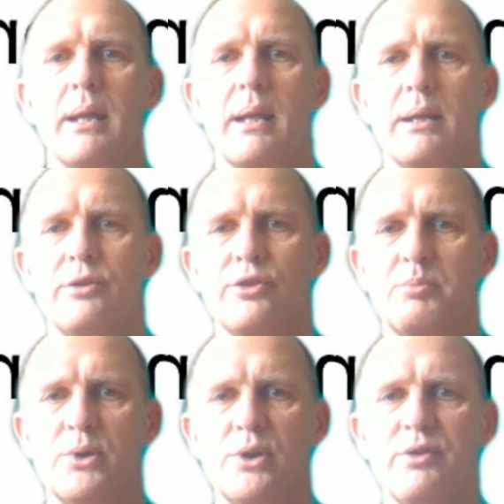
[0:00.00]
just
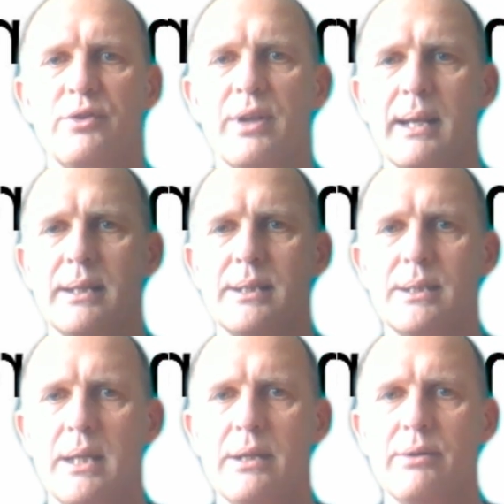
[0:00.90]
proof of that is
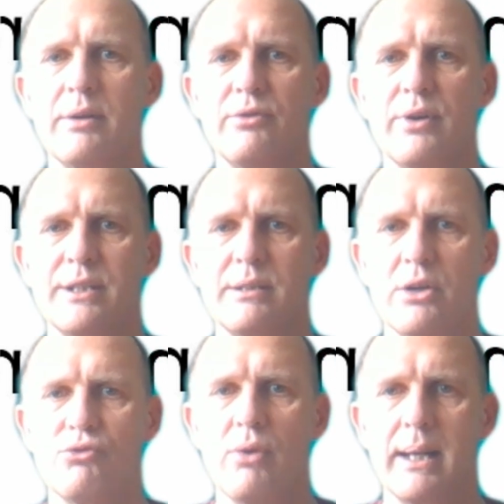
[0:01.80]
here I've raised my
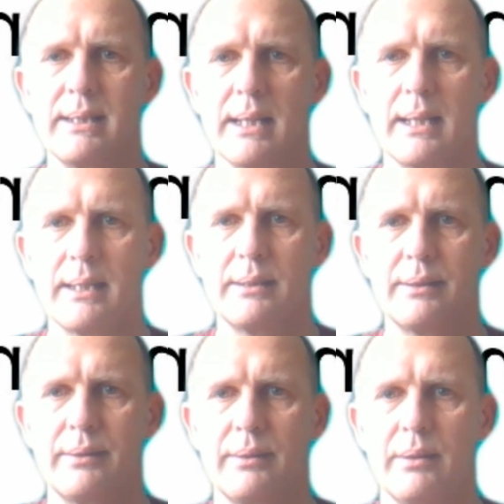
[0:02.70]
right hand,
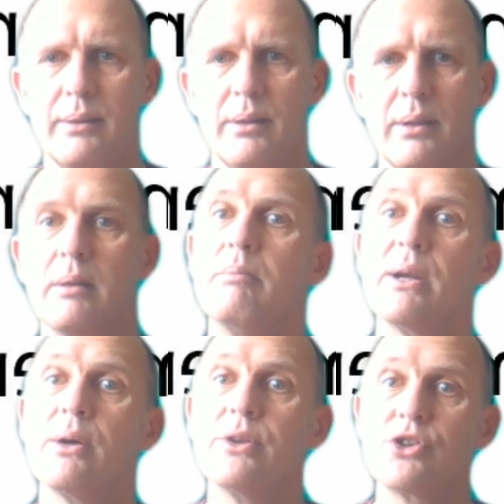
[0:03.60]
but
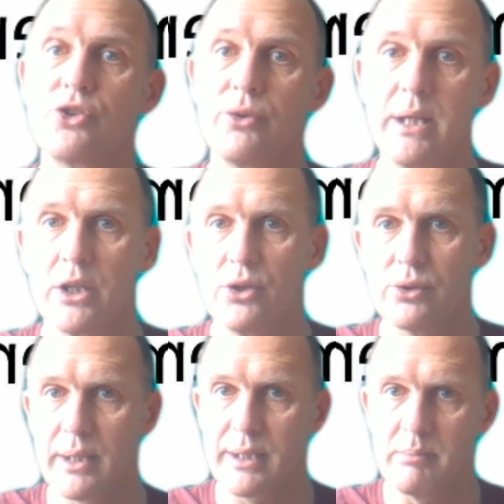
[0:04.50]
on the screen it looks
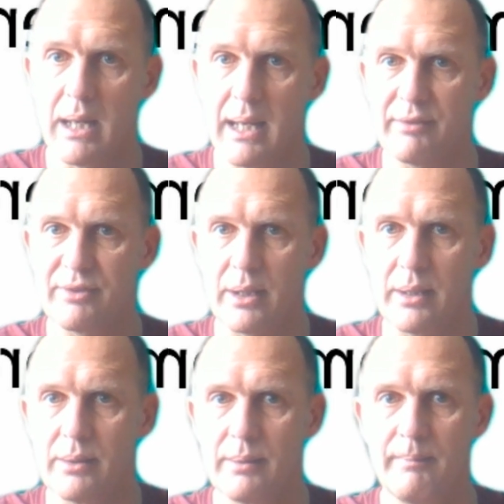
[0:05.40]
like it's my left
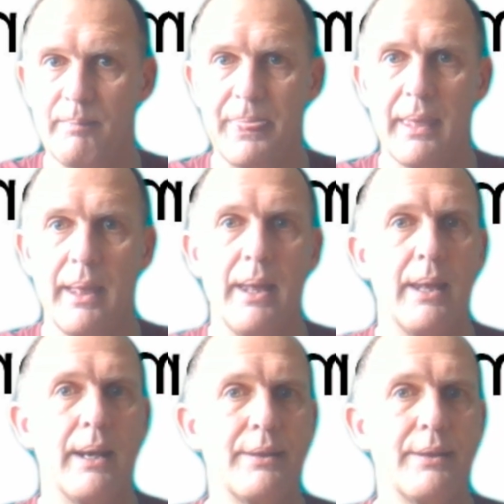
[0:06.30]
hand.
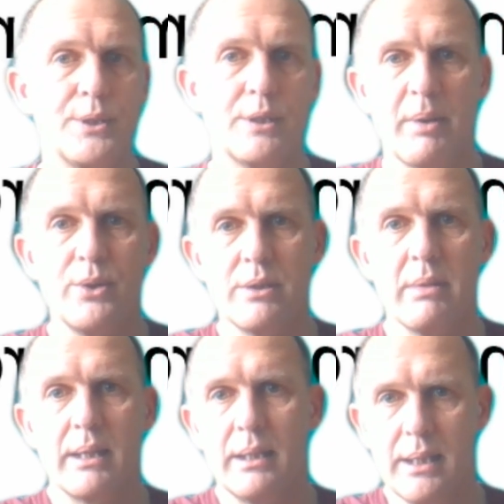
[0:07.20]
Now this is supposed to
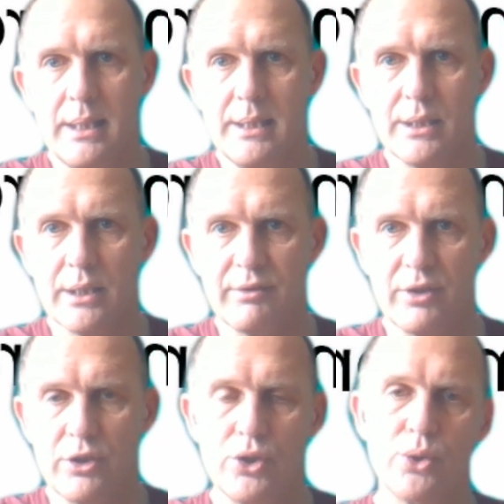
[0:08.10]
make it easier for
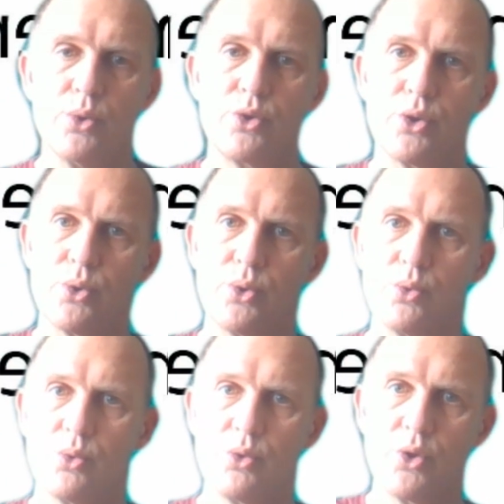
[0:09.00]
you
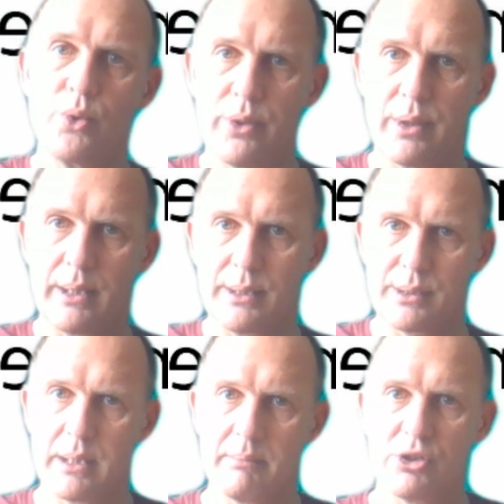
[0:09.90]
to do things and
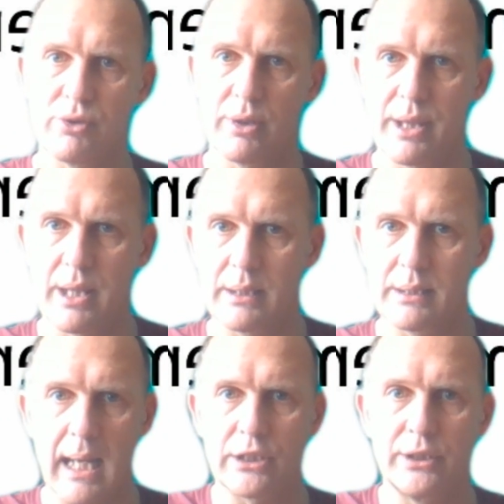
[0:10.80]
demonstrate things.
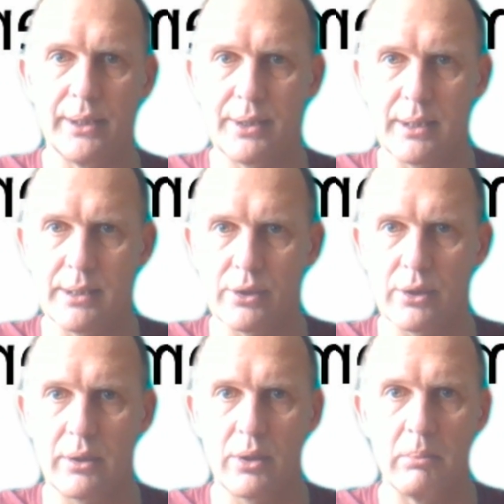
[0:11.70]
Actually, I think it's a
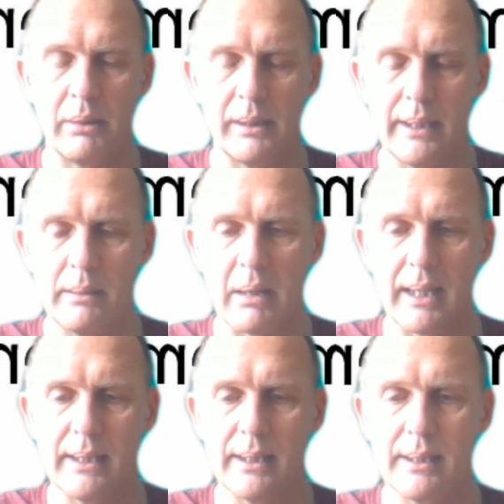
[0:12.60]
complete
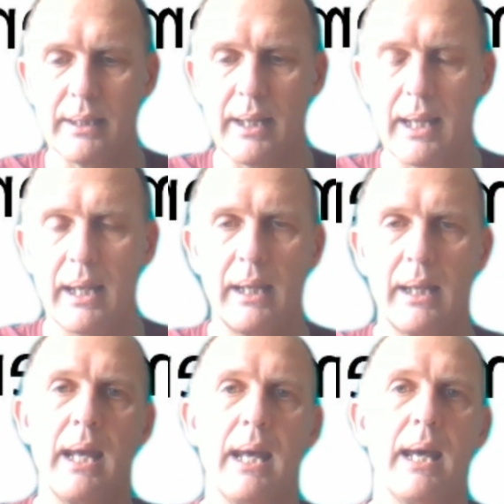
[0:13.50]
pain in the neck,
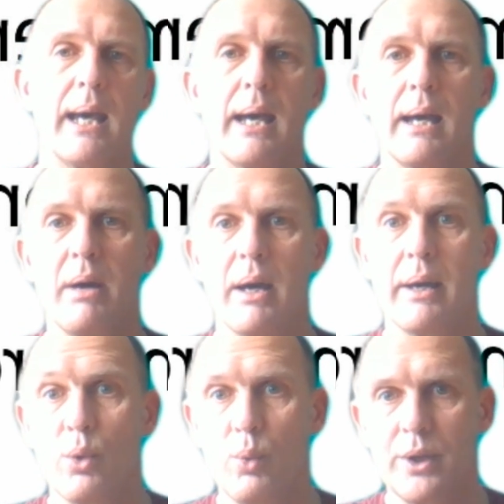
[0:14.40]
and
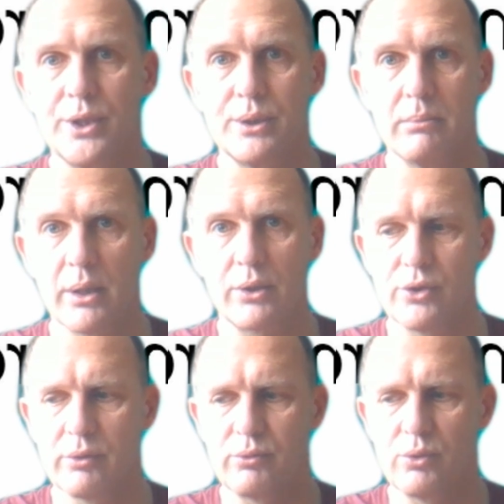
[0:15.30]
I wish
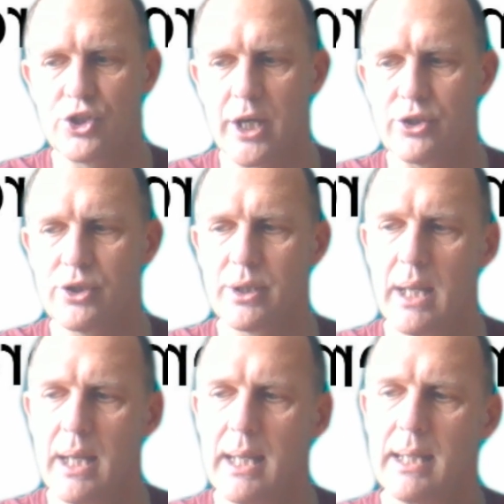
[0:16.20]
Microsoft would change it.
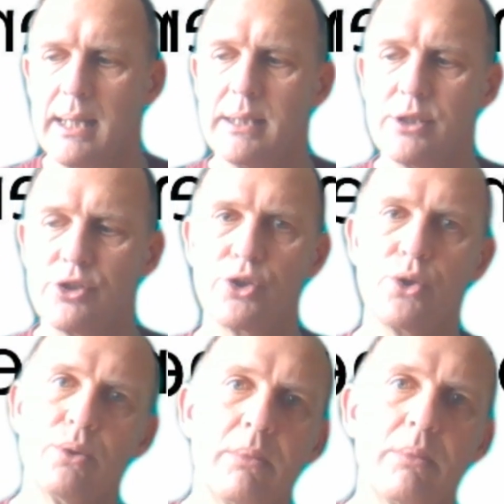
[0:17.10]
In
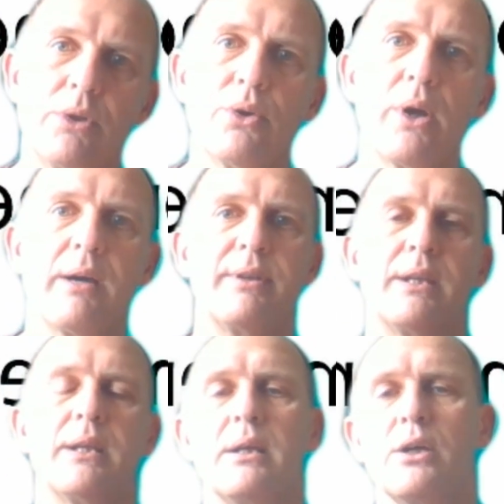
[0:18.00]
Zoom, you have
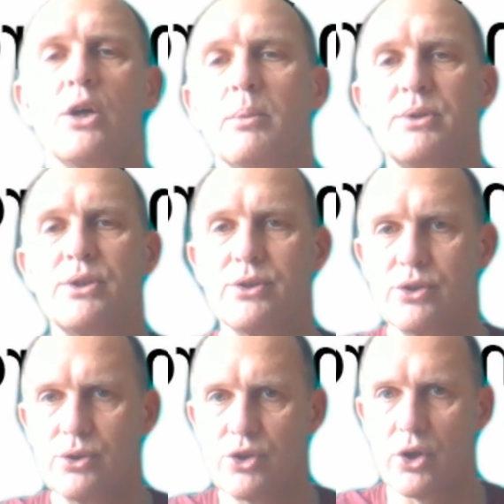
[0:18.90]
the option to
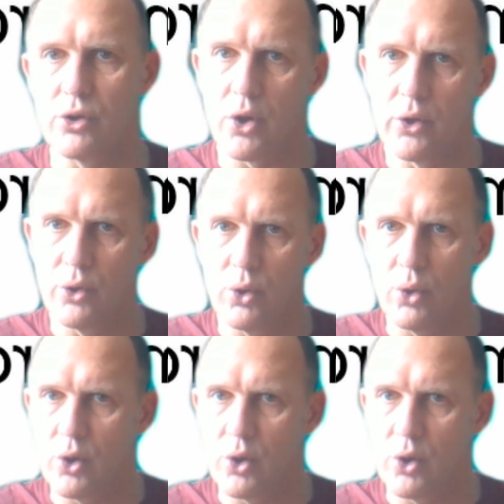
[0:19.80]
turn on or off